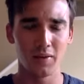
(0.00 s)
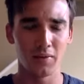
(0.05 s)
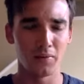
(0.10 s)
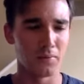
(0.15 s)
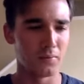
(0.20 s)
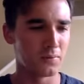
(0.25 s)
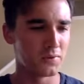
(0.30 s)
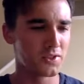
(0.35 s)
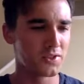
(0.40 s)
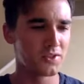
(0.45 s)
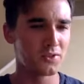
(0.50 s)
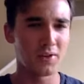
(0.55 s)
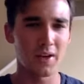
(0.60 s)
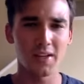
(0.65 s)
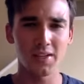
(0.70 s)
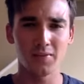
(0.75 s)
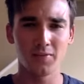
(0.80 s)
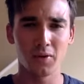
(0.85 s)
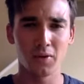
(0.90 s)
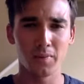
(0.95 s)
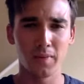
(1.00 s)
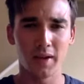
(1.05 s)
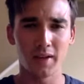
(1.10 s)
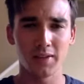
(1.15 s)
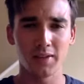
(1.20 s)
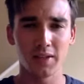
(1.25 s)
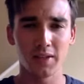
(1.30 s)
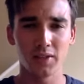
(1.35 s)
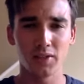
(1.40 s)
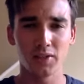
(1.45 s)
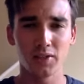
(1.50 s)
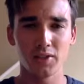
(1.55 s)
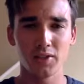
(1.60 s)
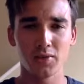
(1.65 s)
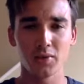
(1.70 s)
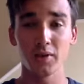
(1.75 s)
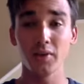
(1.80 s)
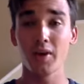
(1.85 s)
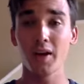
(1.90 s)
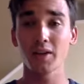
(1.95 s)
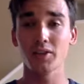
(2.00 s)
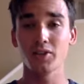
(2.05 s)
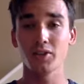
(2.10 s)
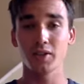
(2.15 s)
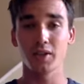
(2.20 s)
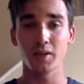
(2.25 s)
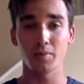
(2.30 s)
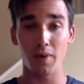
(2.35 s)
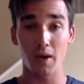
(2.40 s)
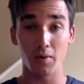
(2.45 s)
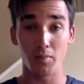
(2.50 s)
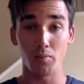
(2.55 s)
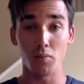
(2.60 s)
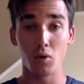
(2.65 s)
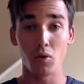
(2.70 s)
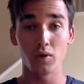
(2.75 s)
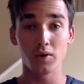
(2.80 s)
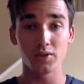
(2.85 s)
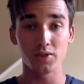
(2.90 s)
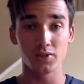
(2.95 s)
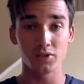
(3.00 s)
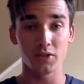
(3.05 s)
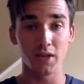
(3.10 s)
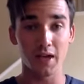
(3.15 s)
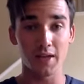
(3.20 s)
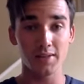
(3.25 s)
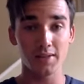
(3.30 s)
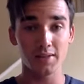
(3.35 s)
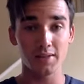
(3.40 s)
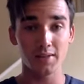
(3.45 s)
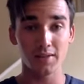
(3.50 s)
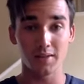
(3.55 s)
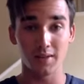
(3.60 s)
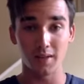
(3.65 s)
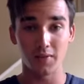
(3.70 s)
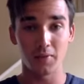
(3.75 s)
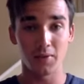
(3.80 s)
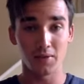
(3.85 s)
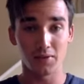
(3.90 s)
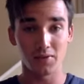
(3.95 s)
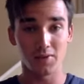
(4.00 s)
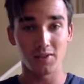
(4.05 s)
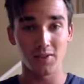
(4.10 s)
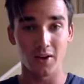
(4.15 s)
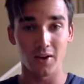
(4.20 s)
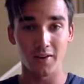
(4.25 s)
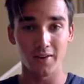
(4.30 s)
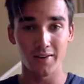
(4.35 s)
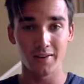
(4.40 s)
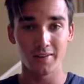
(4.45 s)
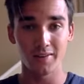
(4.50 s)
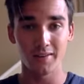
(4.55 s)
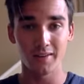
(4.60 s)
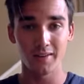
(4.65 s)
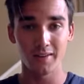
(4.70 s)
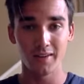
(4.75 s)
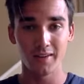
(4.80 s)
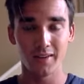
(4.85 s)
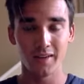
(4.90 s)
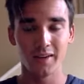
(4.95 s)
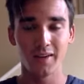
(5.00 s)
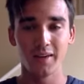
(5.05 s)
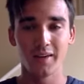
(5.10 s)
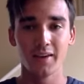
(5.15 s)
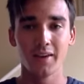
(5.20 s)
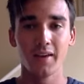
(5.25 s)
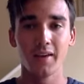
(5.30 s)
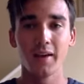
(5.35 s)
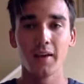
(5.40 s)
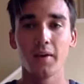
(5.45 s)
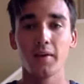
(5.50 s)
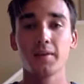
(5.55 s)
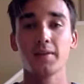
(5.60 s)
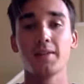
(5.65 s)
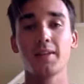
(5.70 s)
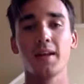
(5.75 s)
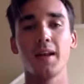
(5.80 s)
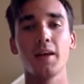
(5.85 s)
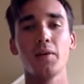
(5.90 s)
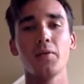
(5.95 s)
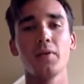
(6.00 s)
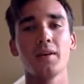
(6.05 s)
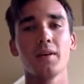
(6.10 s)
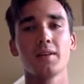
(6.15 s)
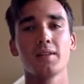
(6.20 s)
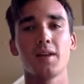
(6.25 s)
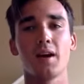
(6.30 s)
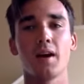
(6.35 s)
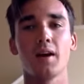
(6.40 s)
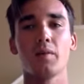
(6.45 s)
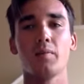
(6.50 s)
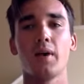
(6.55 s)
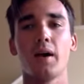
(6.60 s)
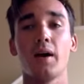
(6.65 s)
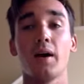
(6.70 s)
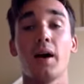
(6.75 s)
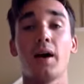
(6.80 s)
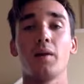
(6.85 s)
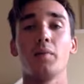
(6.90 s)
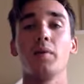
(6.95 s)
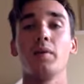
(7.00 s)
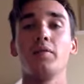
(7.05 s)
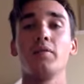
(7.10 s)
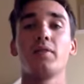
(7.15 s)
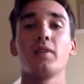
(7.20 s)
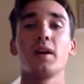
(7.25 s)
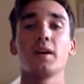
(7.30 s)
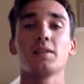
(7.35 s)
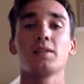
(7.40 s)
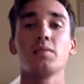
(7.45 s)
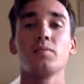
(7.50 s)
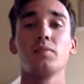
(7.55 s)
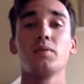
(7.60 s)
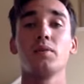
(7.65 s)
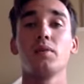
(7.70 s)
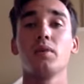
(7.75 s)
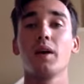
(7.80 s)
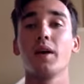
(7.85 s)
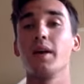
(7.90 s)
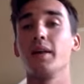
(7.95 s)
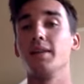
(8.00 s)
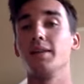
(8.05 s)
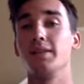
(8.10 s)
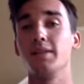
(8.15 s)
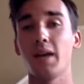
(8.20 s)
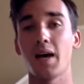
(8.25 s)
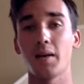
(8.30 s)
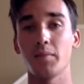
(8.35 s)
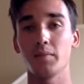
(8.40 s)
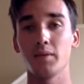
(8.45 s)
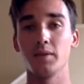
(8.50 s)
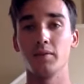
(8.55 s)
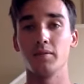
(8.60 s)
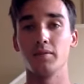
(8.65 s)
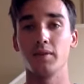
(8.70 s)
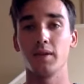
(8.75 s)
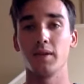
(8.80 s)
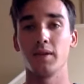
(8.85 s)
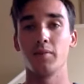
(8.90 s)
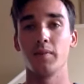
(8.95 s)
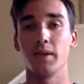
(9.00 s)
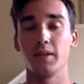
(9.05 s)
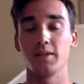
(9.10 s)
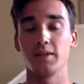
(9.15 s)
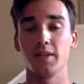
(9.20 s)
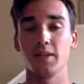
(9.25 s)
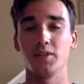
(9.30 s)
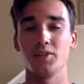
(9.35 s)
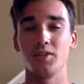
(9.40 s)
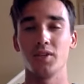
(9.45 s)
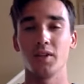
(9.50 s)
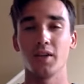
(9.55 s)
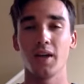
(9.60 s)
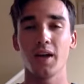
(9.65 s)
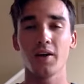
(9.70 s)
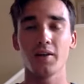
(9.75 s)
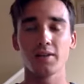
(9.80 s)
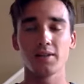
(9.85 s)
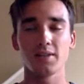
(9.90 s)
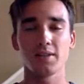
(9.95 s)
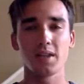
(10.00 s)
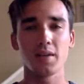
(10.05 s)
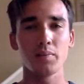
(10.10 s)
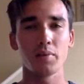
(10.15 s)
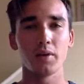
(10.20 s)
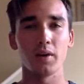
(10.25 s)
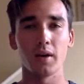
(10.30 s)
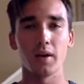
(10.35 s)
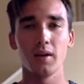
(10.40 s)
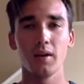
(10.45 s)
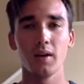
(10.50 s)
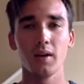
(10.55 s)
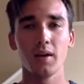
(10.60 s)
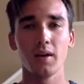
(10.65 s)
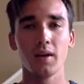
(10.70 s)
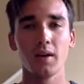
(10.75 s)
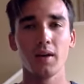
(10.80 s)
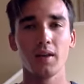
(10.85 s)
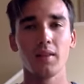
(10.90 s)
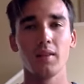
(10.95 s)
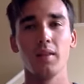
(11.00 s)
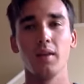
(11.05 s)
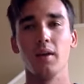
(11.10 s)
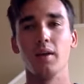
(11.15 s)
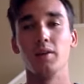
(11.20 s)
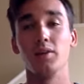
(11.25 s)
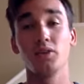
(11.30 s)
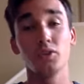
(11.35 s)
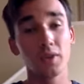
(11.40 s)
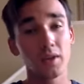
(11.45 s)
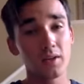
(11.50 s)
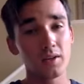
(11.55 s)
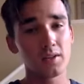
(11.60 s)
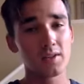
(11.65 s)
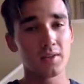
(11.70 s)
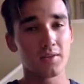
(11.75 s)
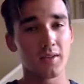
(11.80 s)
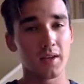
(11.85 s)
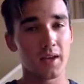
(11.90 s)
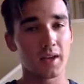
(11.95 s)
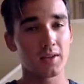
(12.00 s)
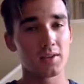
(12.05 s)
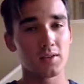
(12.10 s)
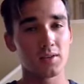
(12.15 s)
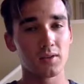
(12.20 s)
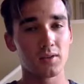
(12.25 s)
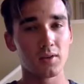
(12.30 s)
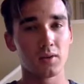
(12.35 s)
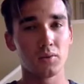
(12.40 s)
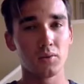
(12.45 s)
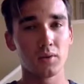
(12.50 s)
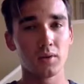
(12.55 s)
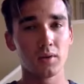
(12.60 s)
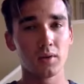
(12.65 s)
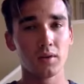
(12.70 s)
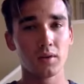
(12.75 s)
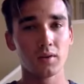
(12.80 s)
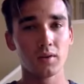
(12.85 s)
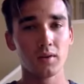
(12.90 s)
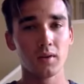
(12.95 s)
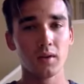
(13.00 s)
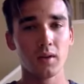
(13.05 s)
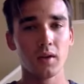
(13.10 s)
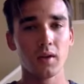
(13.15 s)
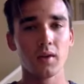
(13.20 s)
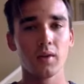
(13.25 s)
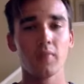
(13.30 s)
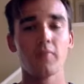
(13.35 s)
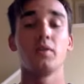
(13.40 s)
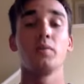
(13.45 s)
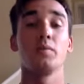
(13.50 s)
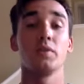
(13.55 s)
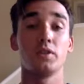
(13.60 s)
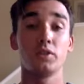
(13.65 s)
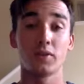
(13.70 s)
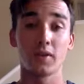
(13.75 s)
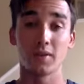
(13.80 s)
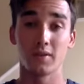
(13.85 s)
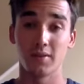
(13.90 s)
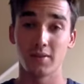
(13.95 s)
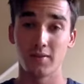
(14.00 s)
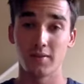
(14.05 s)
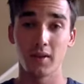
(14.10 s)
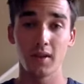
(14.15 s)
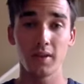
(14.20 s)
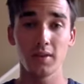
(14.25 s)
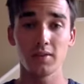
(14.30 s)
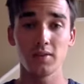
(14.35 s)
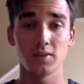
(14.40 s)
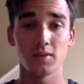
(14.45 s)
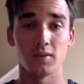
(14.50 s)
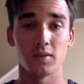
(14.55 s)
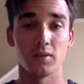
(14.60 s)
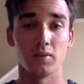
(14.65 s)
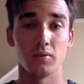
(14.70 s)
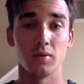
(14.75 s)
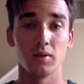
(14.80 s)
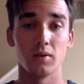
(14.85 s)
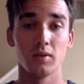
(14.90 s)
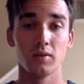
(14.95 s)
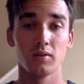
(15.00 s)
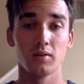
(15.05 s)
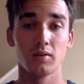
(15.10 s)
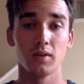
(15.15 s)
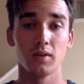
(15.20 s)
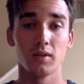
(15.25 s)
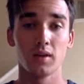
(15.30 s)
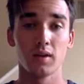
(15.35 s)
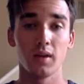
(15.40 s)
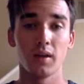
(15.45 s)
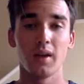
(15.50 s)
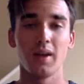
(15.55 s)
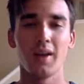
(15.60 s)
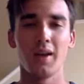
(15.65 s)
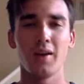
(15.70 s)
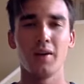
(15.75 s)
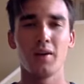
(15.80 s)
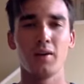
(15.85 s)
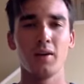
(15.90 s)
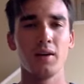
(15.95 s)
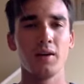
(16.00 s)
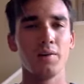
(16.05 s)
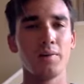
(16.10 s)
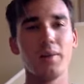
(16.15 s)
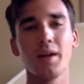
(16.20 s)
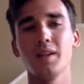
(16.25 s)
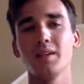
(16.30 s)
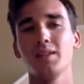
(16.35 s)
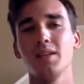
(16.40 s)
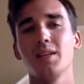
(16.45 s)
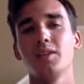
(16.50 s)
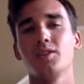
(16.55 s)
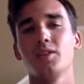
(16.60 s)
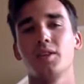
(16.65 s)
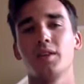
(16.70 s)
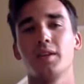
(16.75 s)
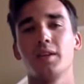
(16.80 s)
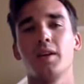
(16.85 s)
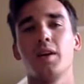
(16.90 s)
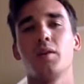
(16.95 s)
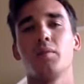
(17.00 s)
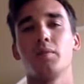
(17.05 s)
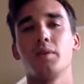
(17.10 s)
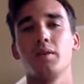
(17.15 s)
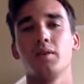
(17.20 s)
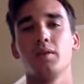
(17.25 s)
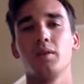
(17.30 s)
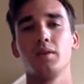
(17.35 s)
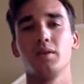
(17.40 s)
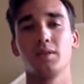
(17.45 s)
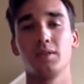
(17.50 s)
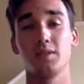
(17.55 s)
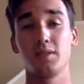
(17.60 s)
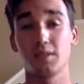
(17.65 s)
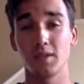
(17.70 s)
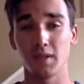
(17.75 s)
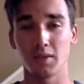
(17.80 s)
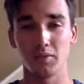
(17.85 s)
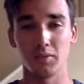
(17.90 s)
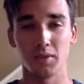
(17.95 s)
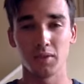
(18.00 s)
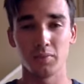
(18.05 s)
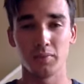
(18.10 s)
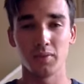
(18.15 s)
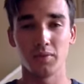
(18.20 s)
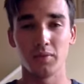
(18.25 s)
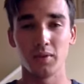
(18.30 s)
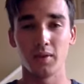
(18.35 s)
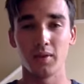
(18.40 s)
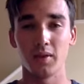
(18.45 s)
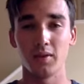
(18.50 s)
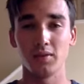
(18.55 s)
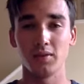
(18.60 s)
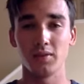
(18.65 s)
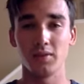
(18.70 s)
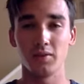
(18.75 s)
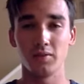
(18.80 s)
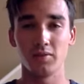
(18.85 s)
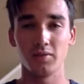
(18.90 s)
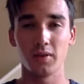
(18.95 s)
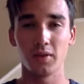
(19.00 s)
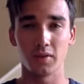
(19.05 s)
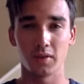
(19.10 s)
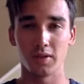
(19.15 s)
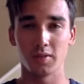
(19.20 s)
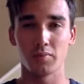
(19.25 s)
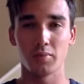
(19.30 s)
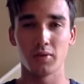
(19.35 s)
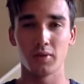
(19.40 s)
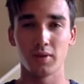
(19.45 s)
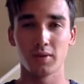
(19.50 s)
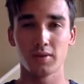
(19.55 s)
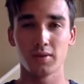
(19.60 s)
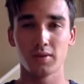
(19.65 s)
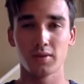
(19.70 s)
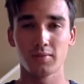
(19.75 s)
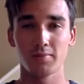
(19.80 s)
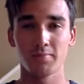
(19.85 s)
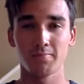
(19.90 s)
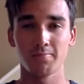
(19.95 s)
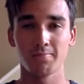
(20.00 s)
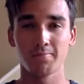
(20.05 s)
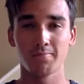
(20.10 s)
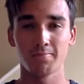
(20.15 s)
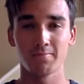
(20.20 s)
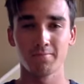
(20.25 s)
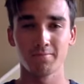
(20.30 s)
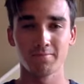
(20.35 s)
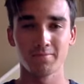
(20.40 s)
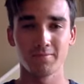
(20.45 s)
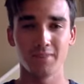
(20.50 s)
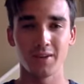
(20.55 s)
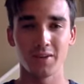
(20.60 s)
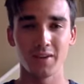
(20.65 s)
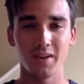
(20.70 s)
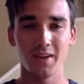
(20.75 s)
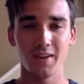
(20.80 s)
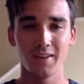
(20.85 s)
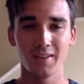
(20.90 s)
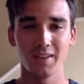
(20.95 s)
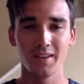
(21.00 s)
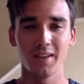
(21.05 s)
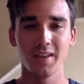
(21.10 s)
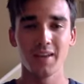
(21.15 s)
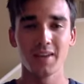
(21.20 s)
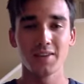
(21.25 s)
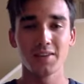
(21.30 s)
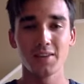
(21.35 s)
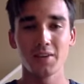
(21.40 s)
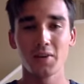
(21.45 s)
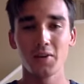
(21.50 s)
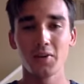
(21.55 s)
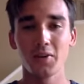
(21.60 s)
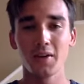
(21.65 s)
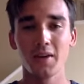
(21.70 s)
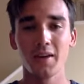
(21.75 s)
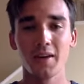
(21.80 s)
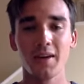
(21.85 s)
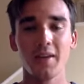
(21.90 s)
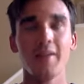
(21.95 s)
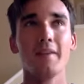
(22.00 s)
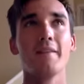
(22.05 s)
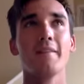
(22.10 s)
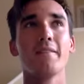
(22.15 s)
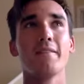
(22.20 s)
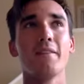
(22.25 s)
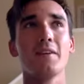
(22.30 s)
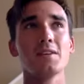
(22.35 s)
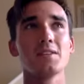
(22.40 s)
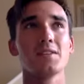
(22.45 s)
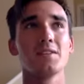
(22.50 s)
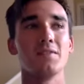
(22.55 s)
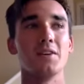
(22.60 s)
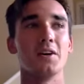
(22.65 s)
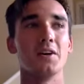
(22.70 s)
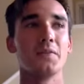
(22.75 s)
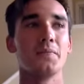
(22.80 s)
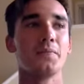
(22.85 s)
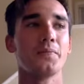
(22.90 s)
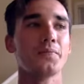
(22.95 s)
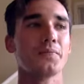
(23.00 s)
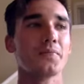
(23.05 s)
stressful meditations where you actually come out more stressed than when you started? Today we're going to talk about how to be flexible and adaptive in your meditation and how to separate the triggers of the external world from the triggers of the internal world, and how meditation can help you distinguish between those two focus points. Okay? So first of all,